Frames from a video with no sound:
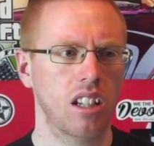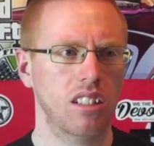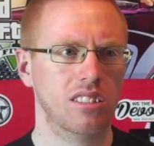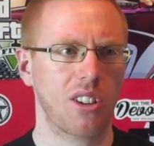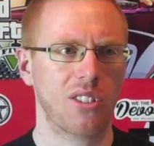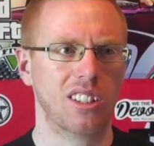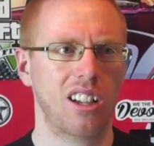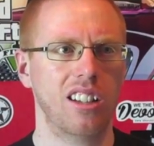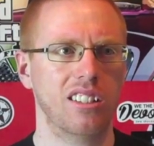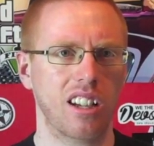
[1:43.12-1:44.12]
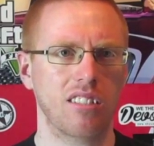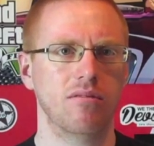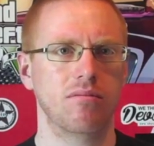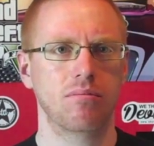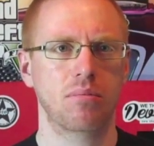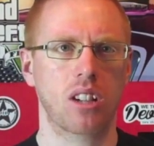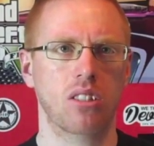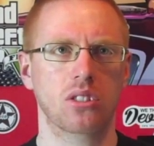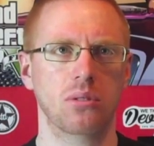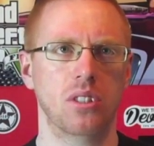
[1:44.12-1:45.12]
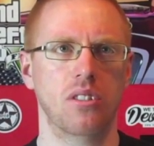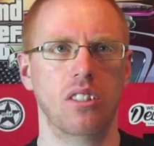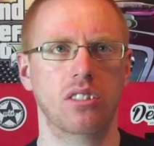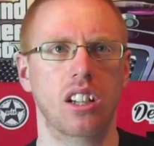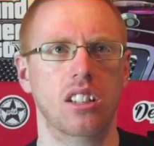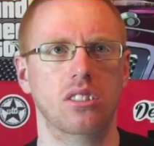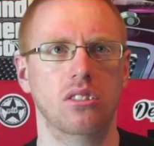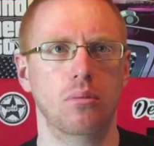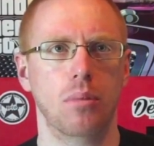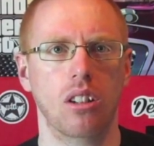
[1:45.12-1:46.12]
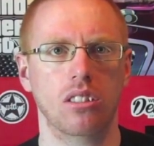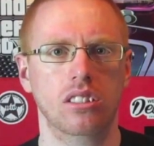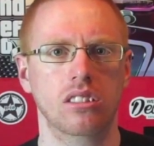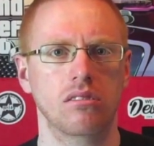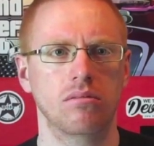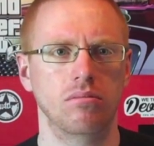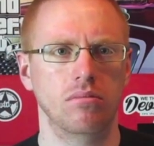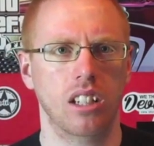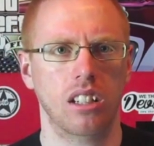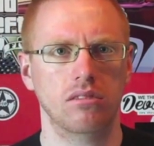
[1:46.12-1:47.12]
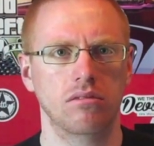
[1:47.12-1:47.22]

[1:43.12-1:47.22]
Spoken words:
So it's like, you know, pick on someone your own size sort of bollocks, you know.